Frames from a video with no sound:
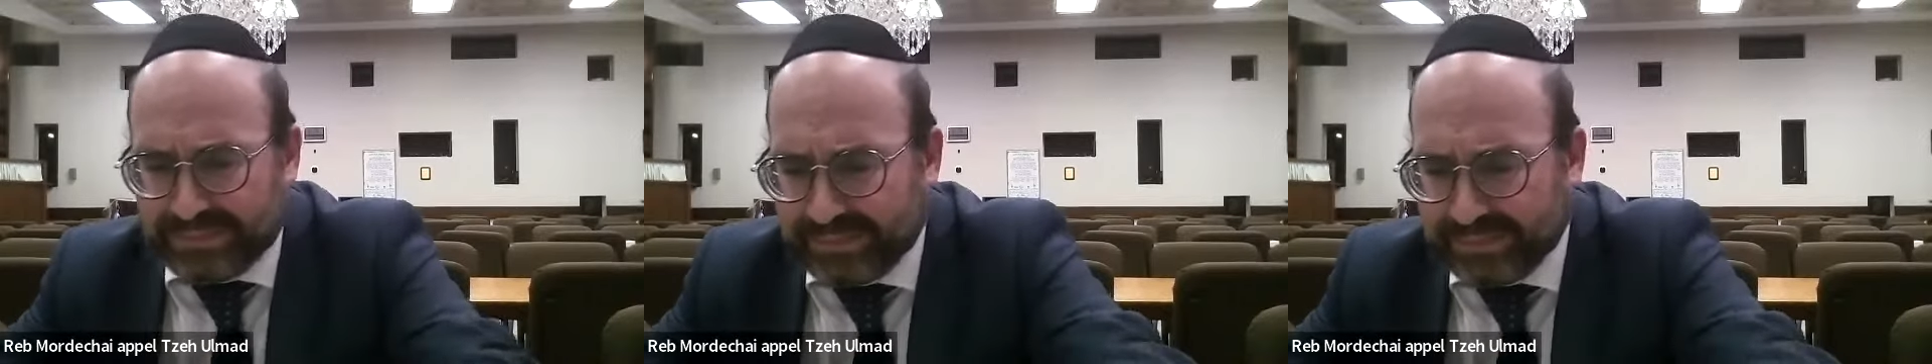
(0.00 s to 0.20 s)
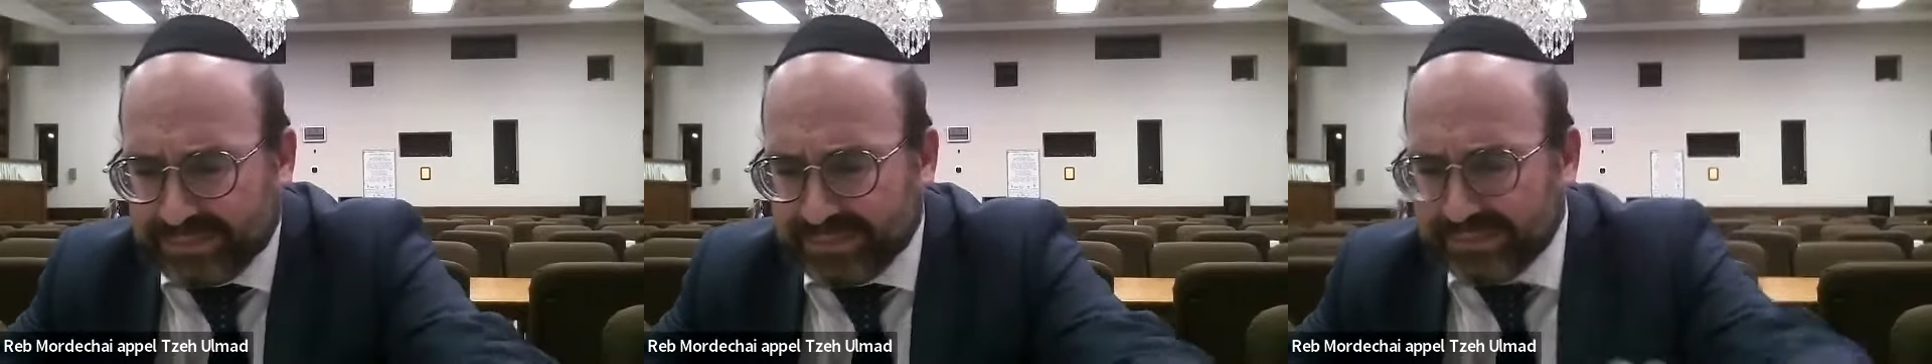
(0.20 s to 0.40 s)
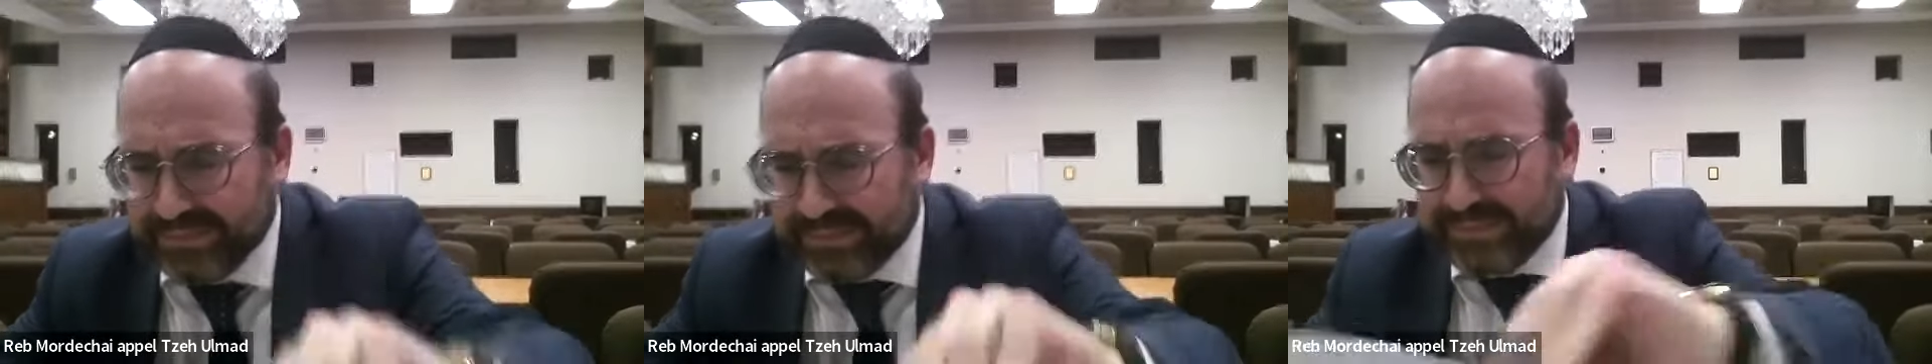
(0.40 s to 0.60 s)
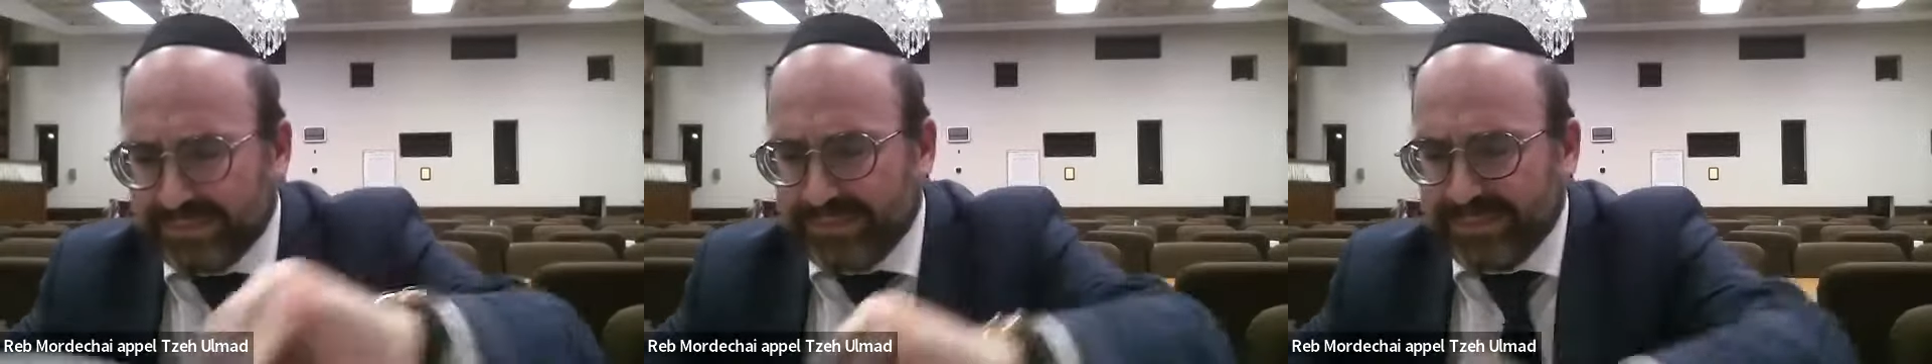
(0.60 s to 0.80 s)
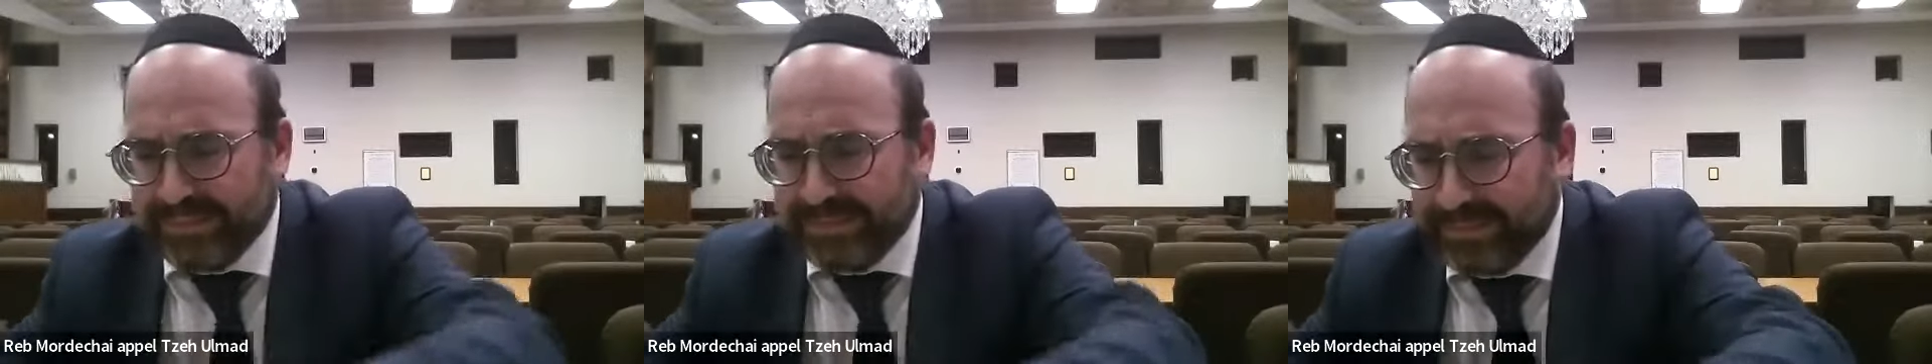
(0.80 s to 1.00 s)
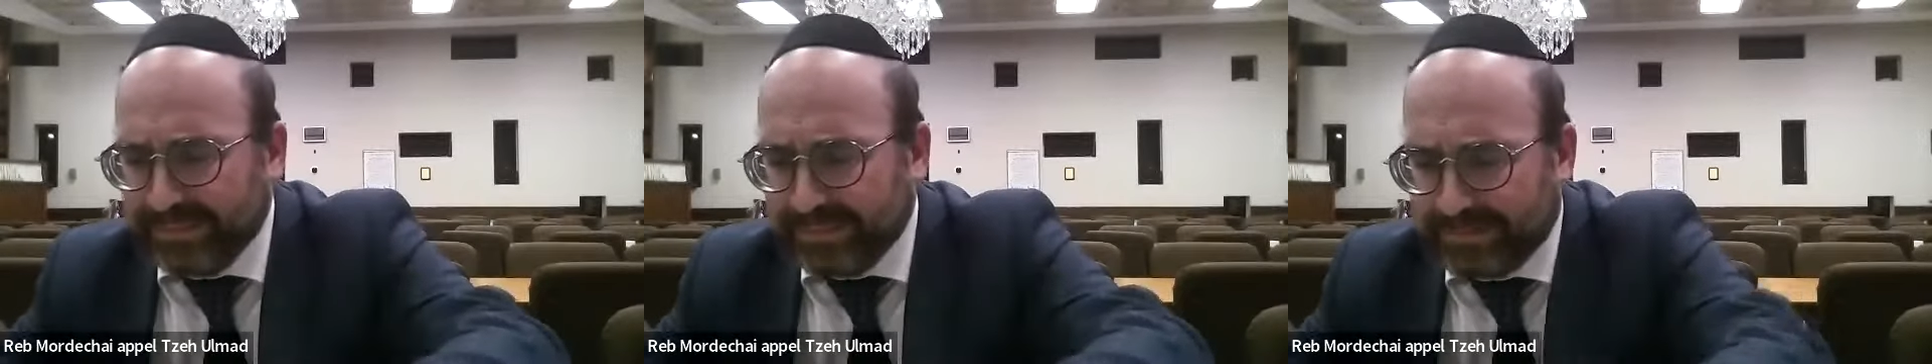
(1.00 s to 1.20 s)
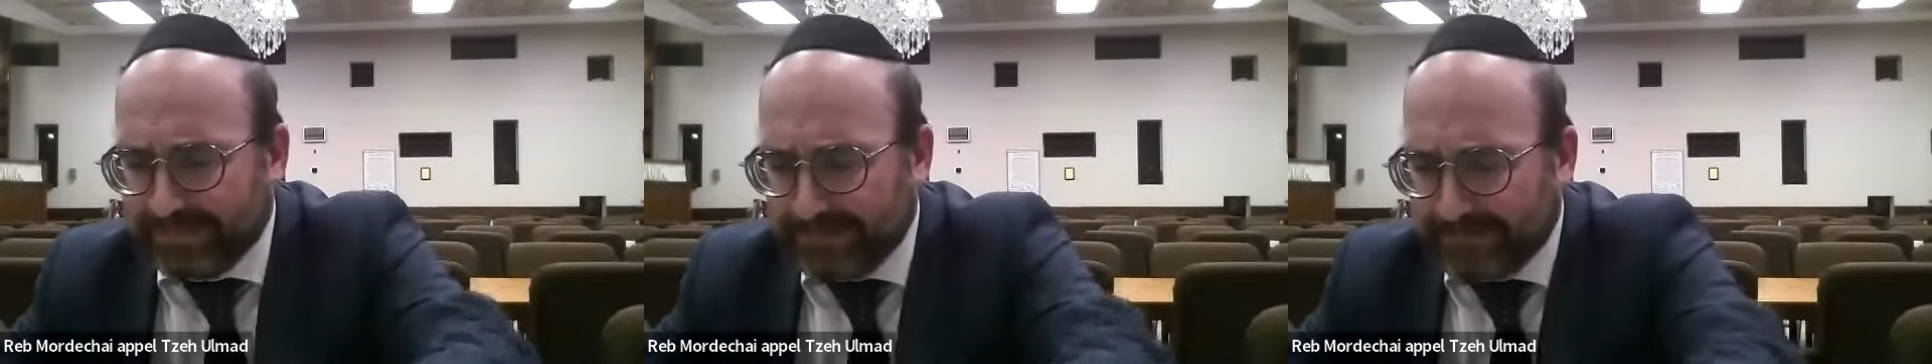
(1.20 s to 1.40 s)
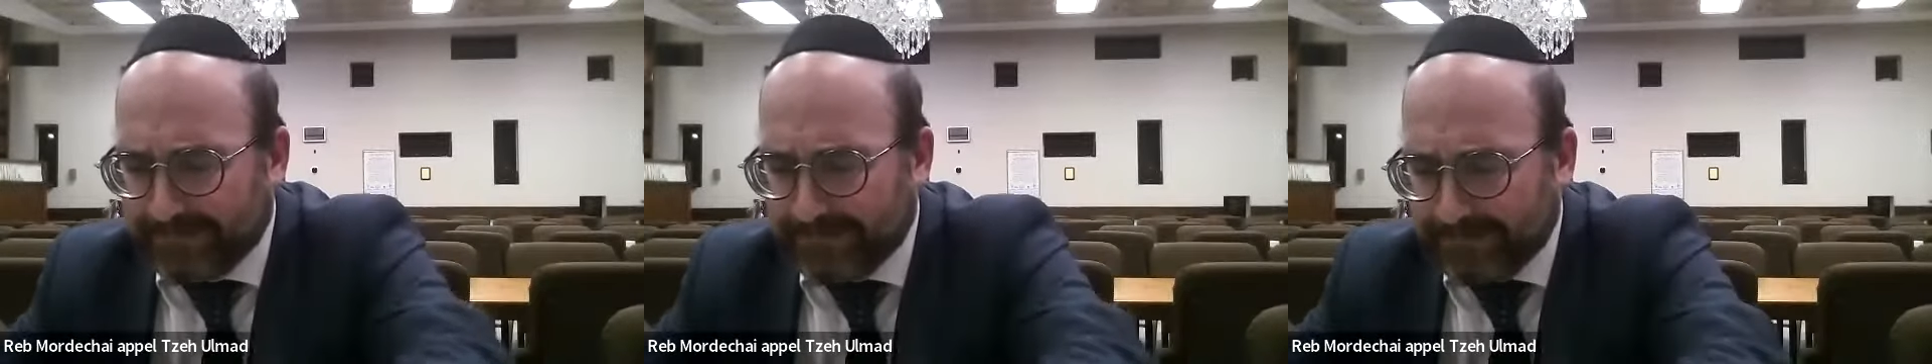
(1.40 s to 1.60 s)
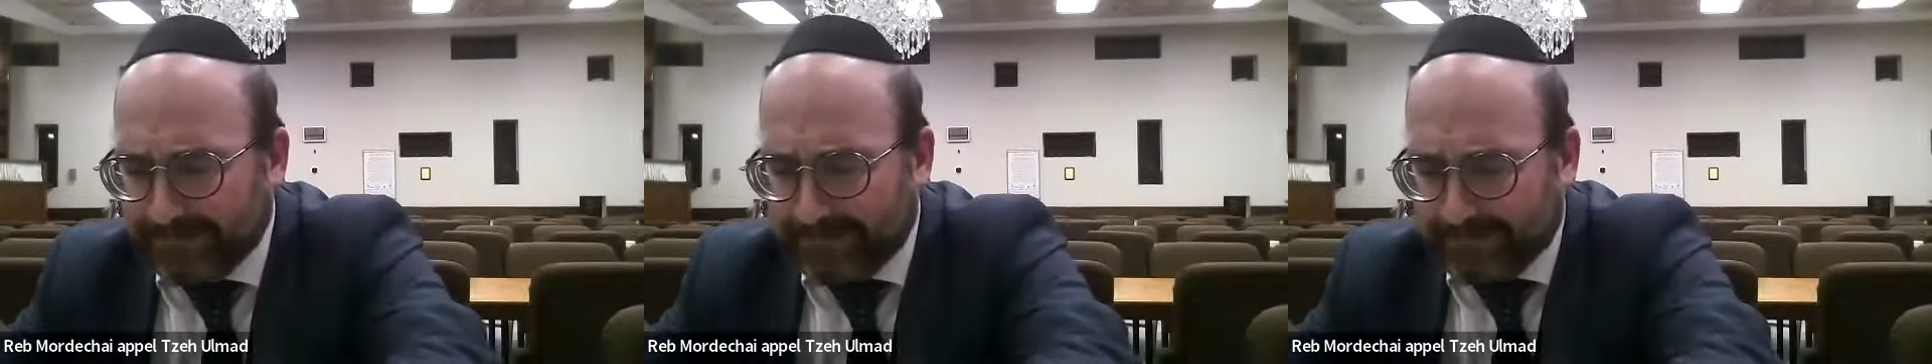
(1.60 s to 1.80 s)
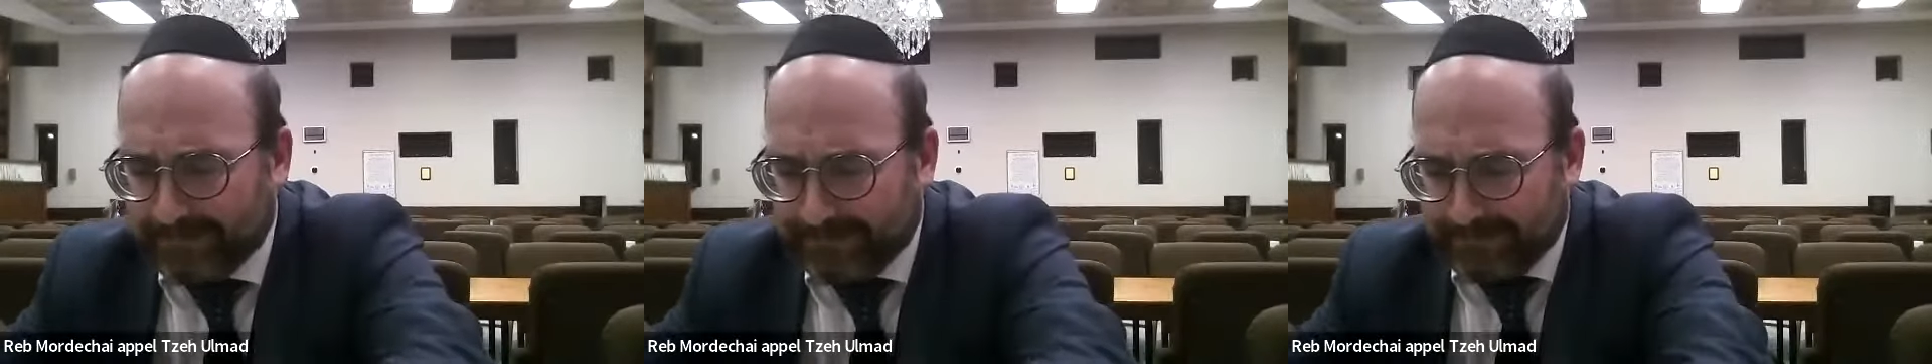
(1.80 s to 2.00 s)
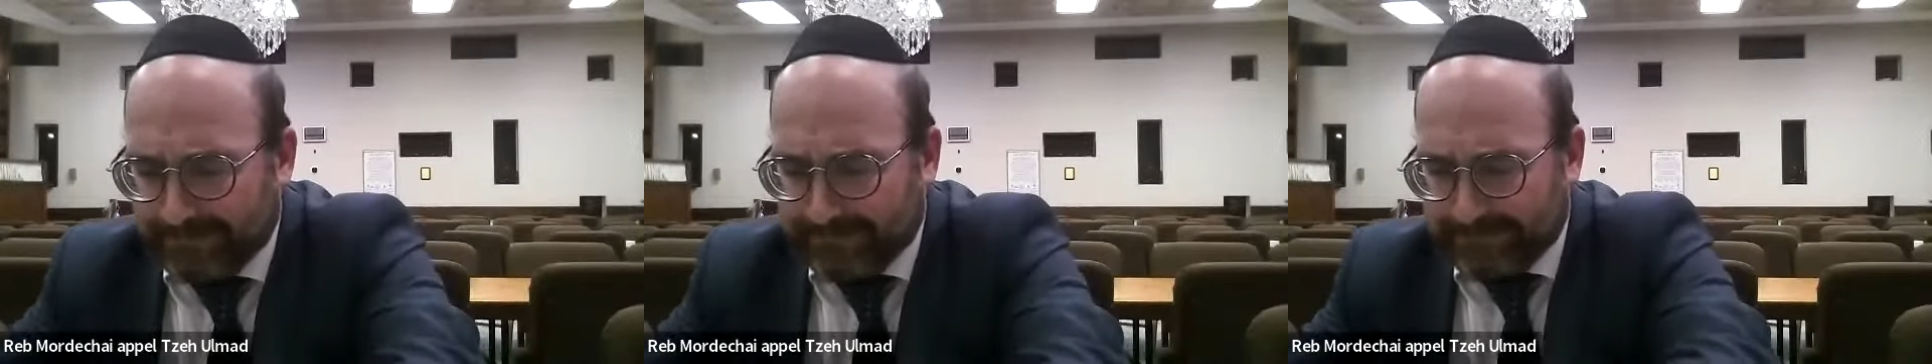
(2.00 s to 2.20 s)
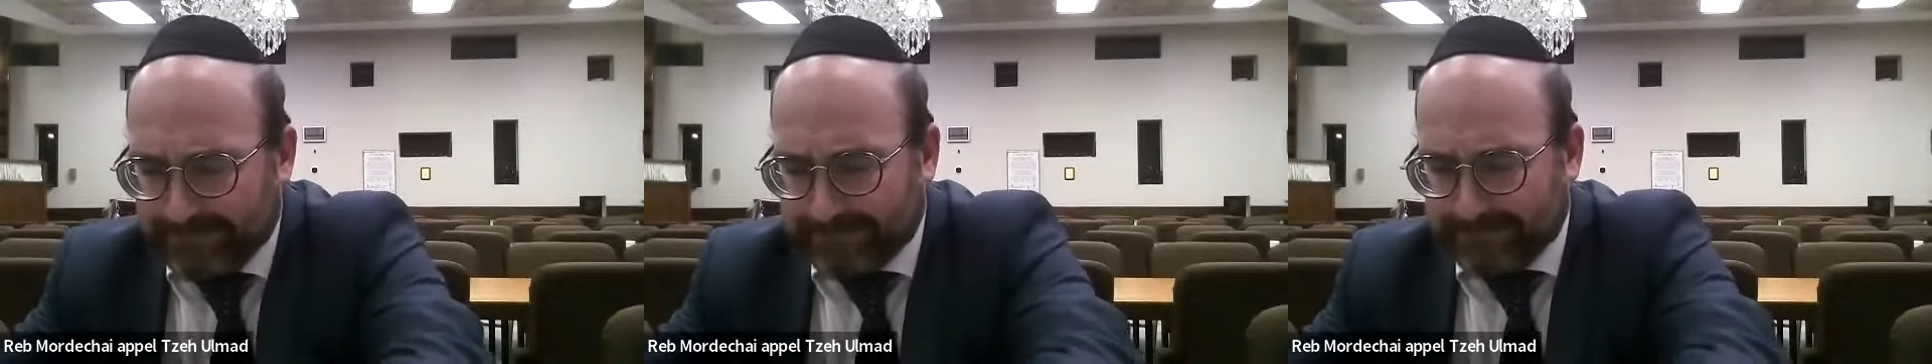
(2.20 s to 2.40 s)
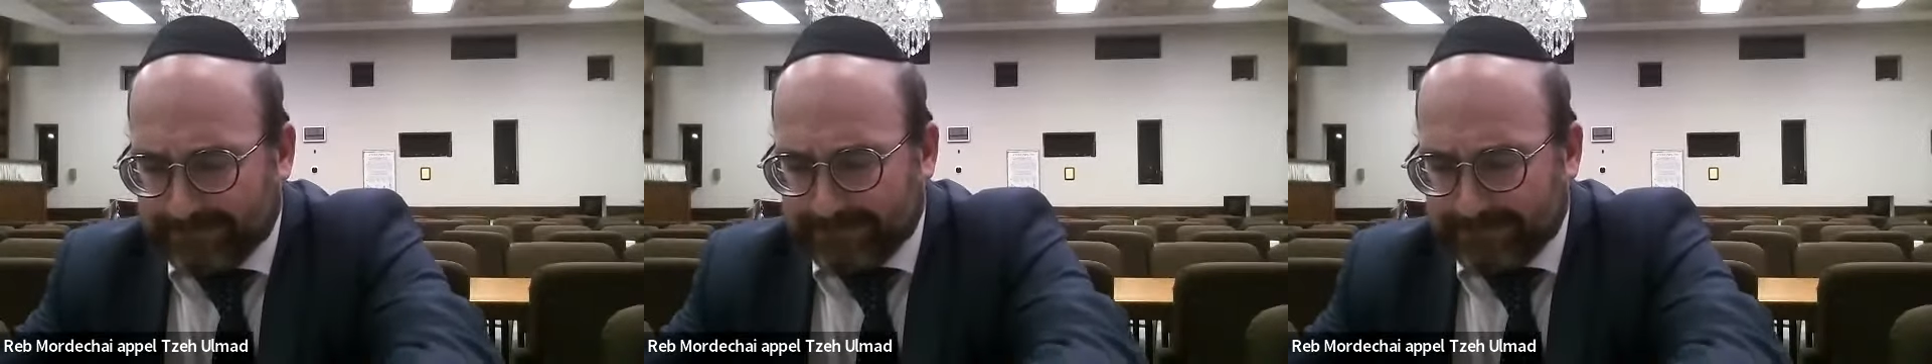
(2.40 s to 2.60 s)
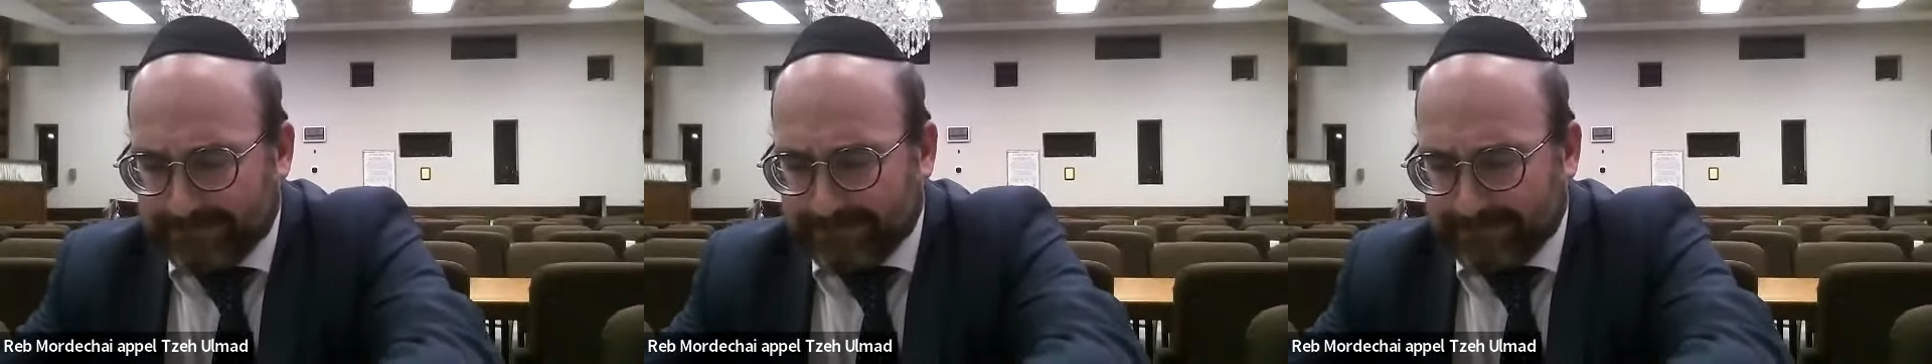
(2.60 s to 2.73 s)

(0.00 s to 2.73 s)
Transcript: family in honor of the engagement of Mordechai,